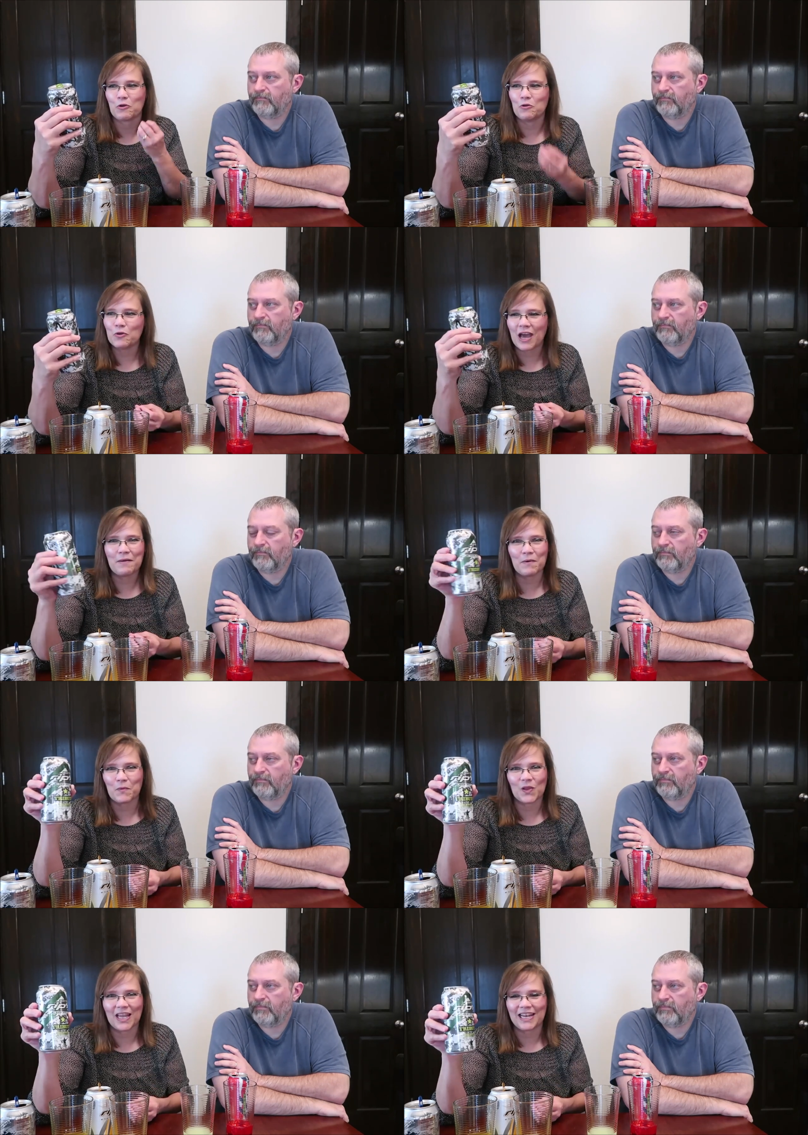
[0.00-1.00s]
Speaker 1: know who came up
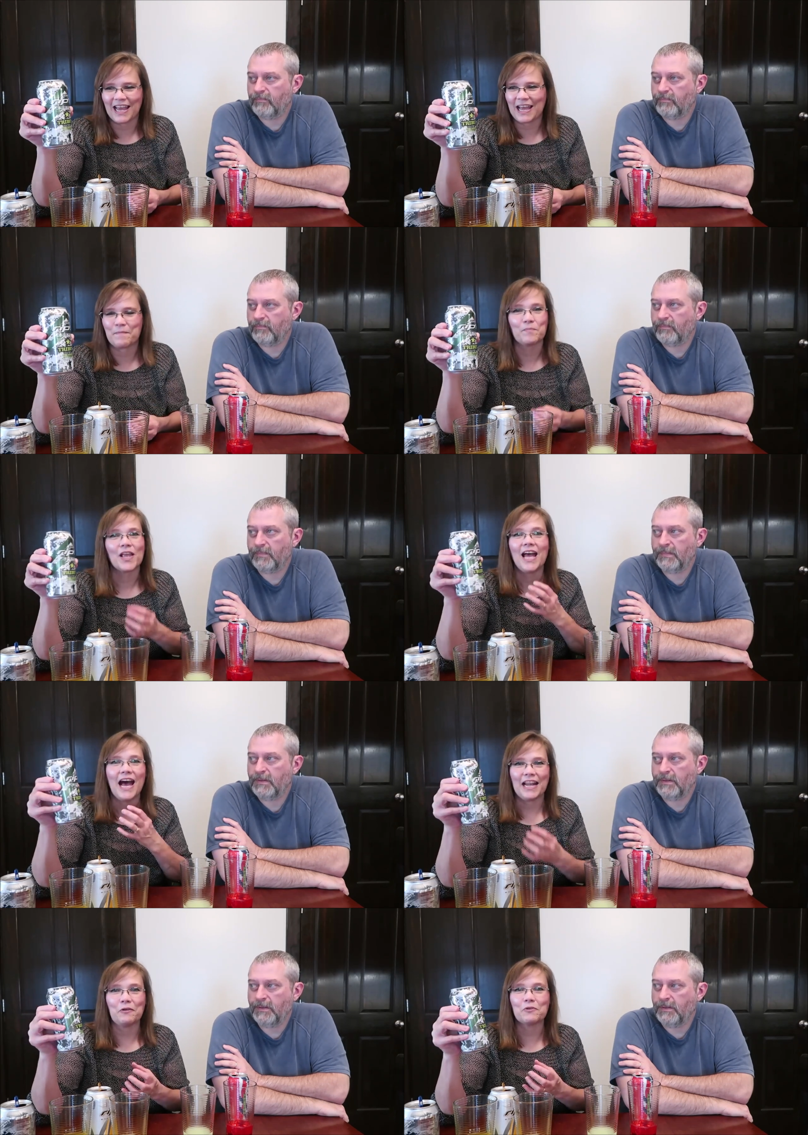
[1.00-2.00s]
with that name.
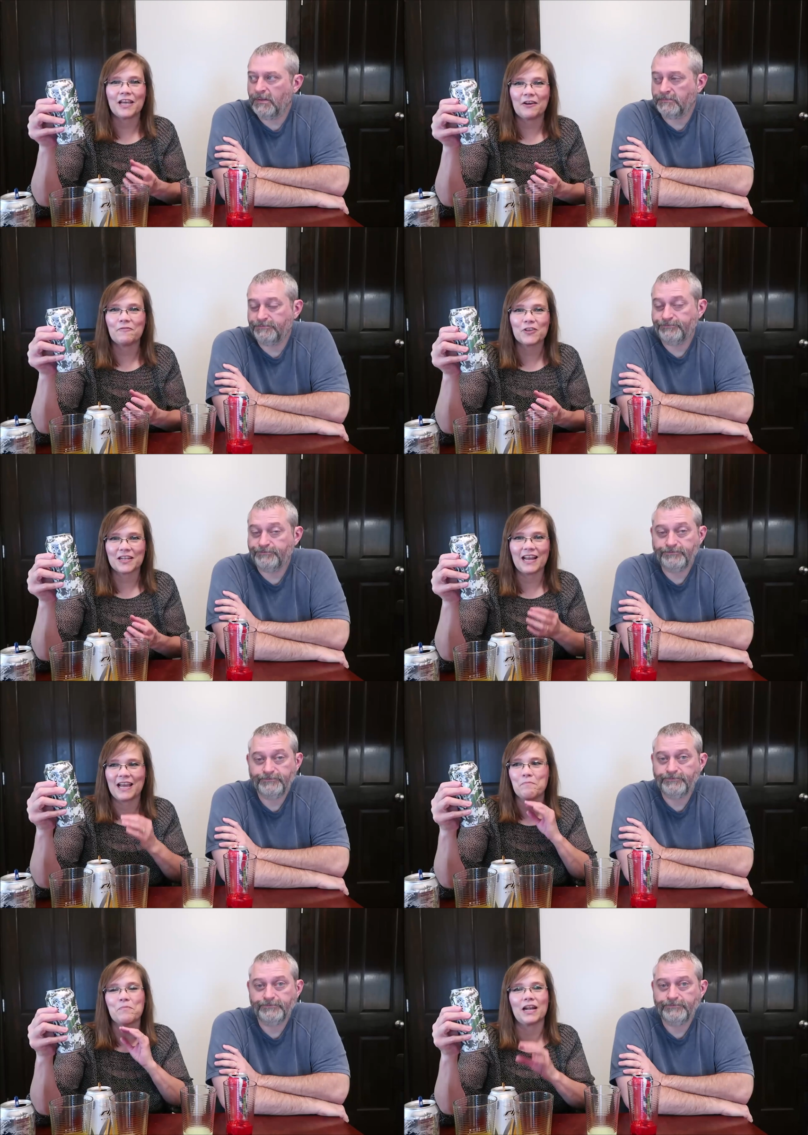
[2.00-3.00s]
I don't care for the
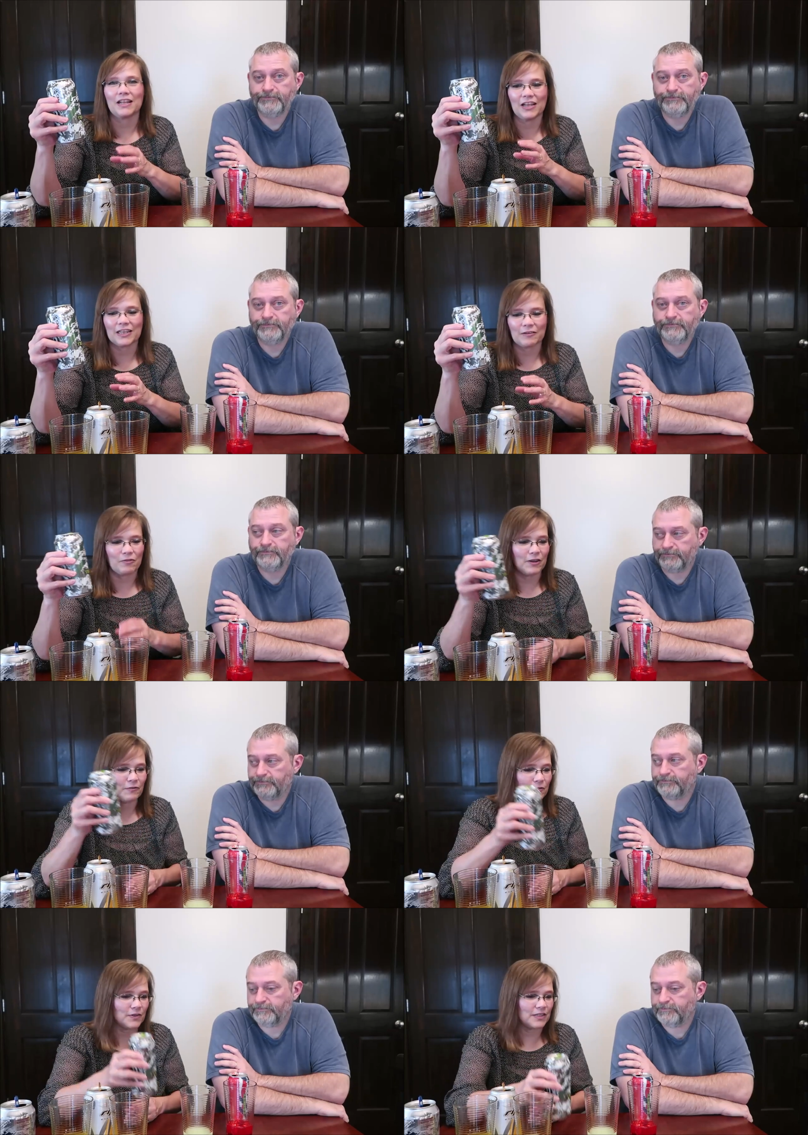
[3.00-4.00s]
name, but I like the flavor
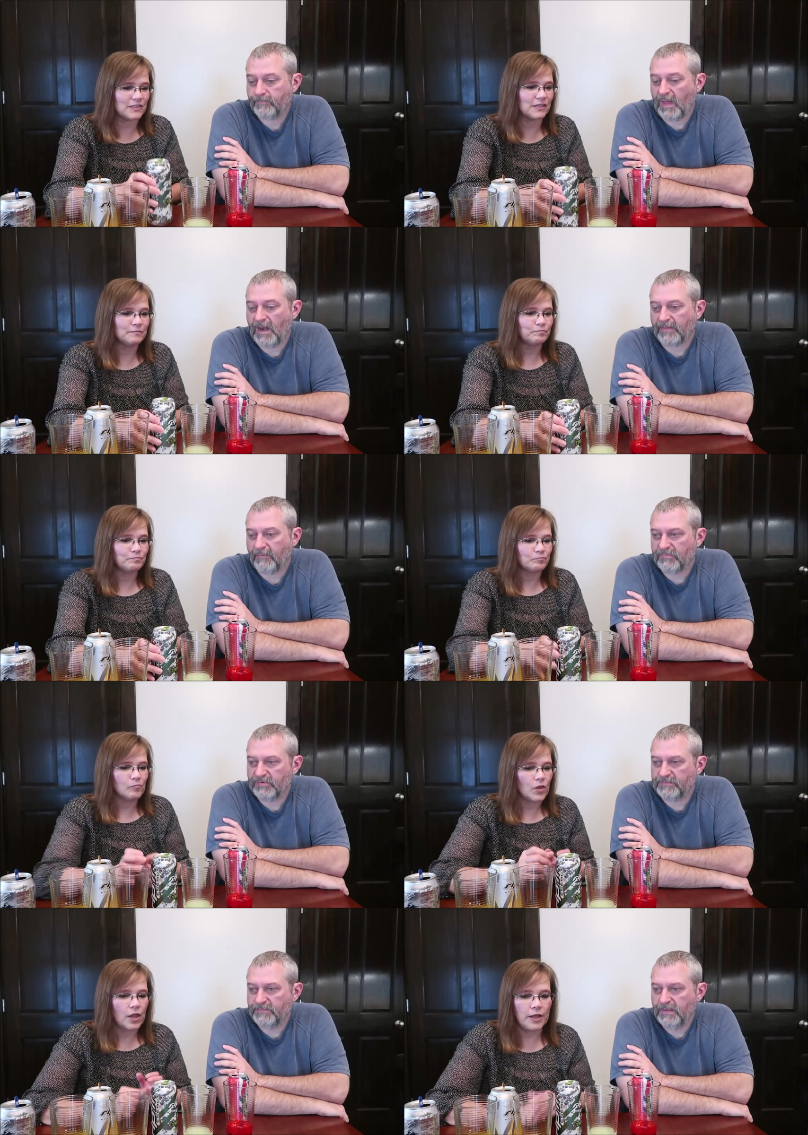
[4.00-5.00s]
of
Speaker 2: this. I like that one
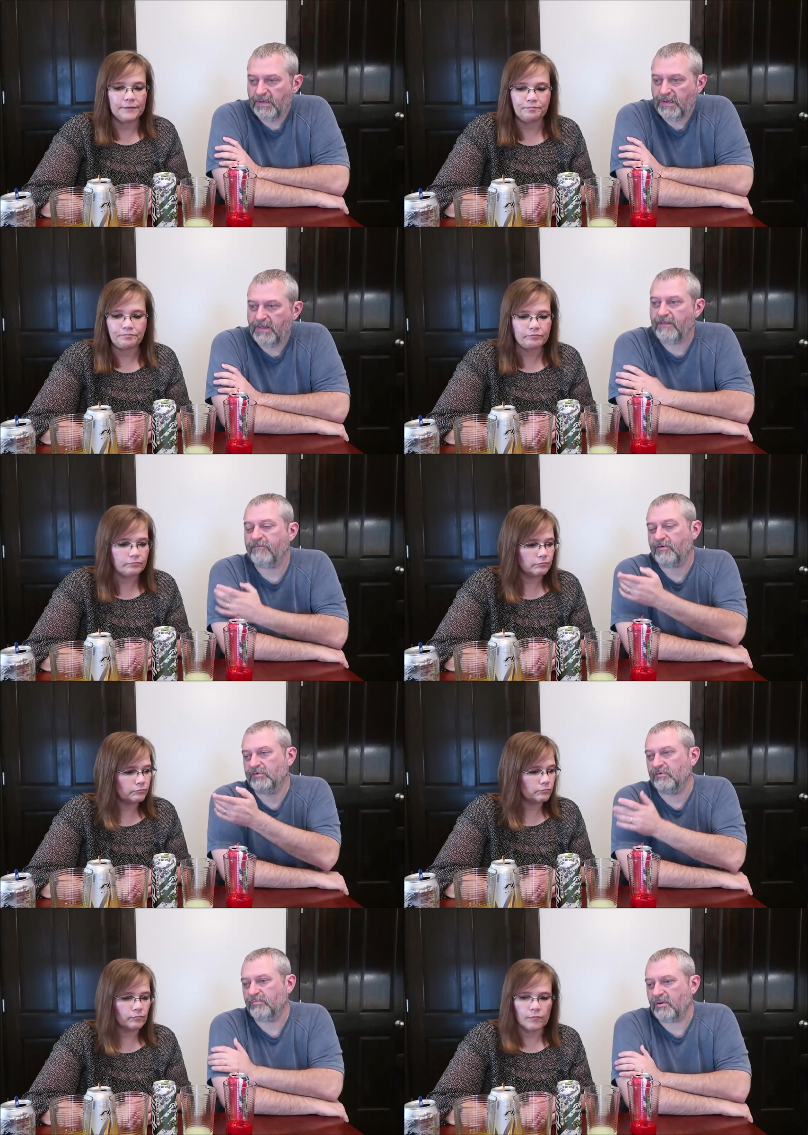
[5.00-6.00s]
too. Um, and then the first
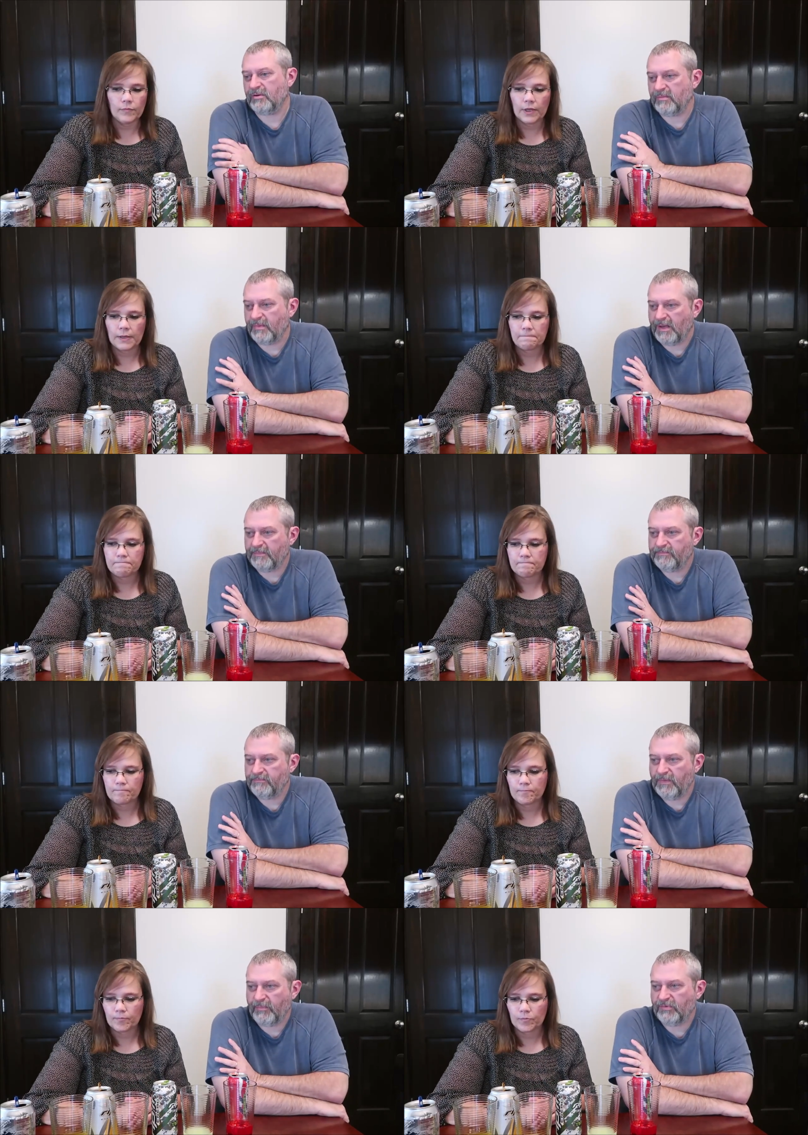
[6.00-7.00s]
one was probably my
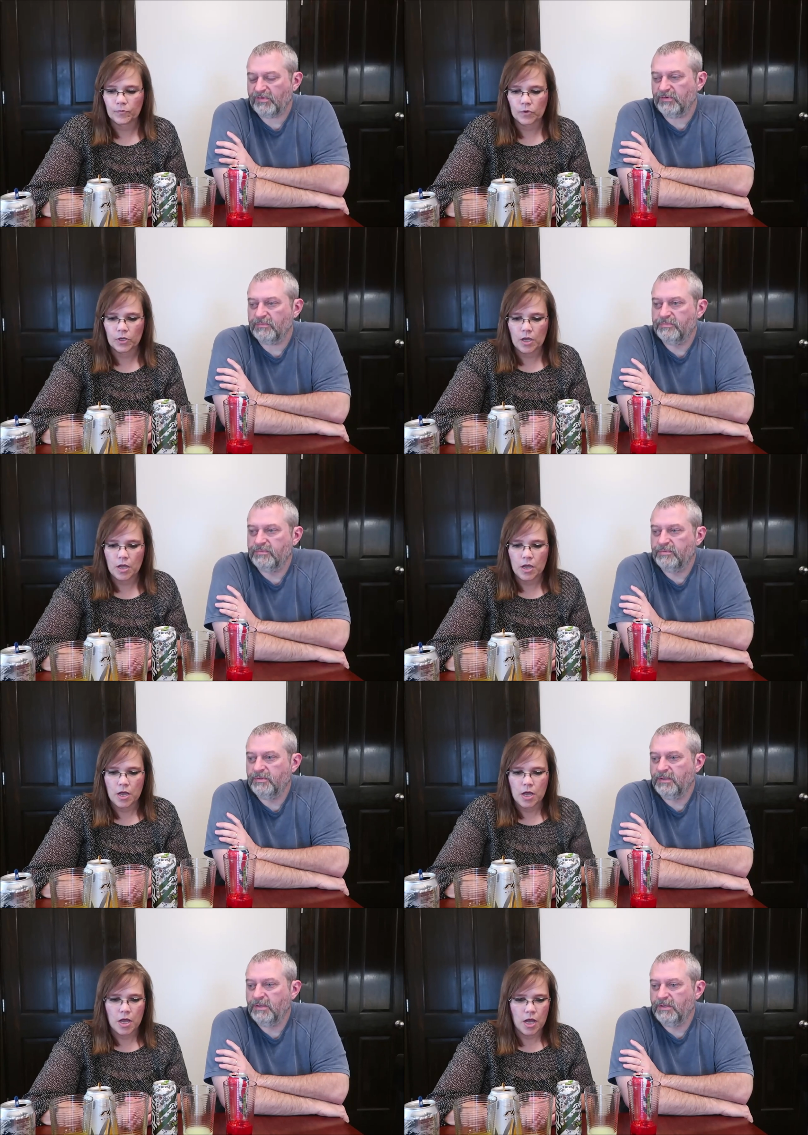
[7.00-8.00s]
number two.
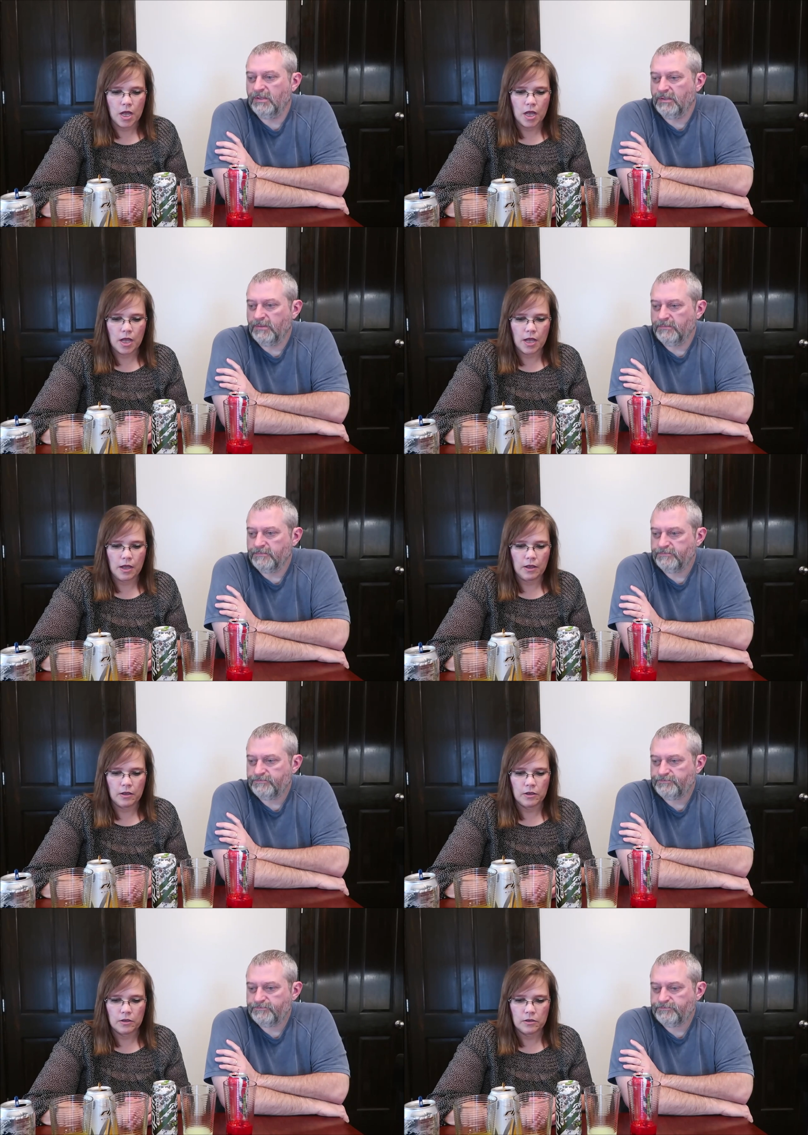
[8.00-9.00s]
Speaker 1: Uh,